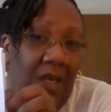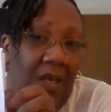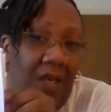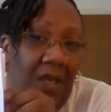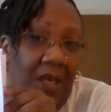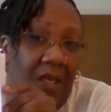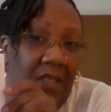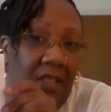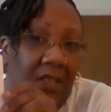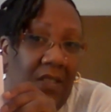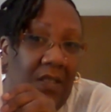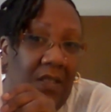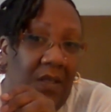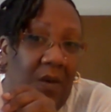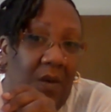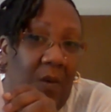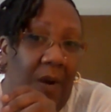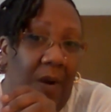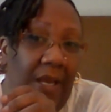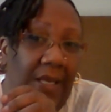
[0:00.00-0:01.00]
is
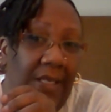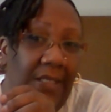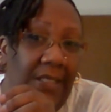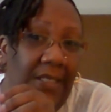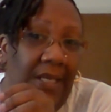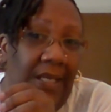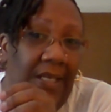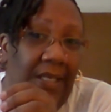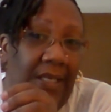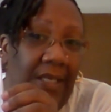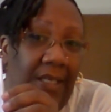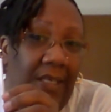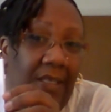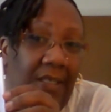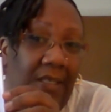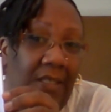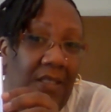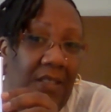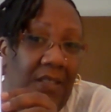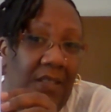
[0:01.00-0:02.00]
quite
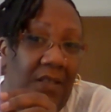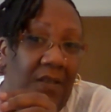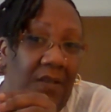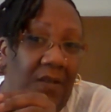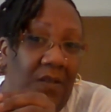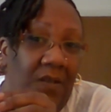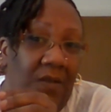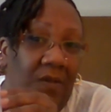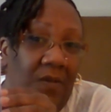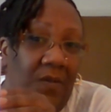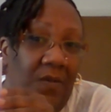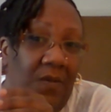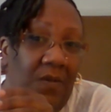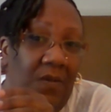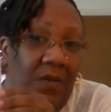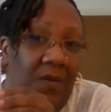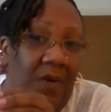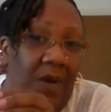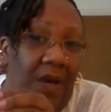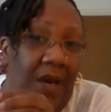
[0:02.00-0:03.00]
delicate. So
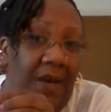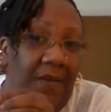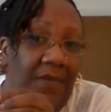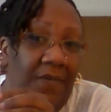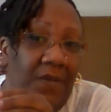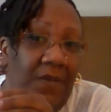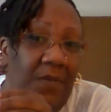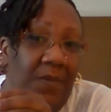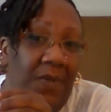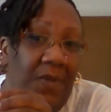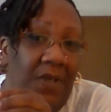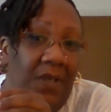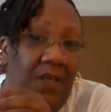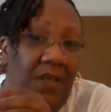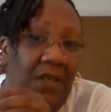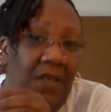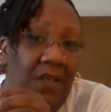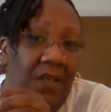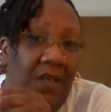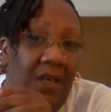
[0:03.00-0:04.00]
you have to
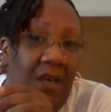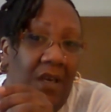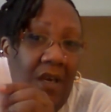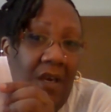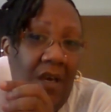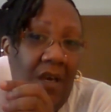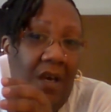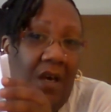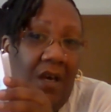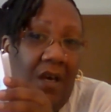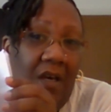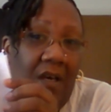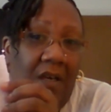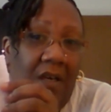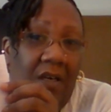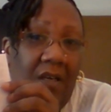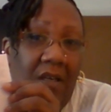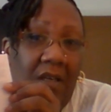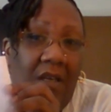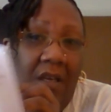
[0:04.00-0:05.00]
be
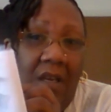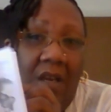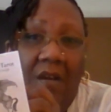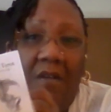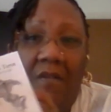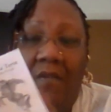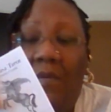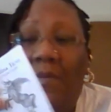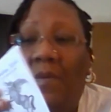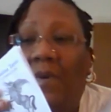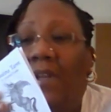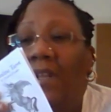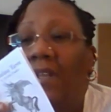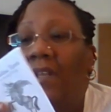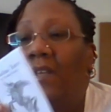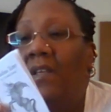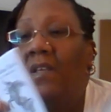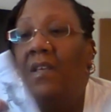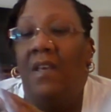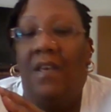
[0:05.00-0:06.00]
careful with
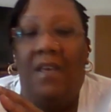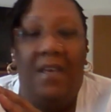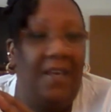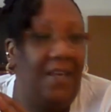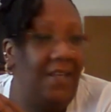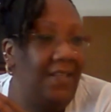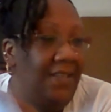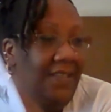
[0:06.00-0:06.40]
it. And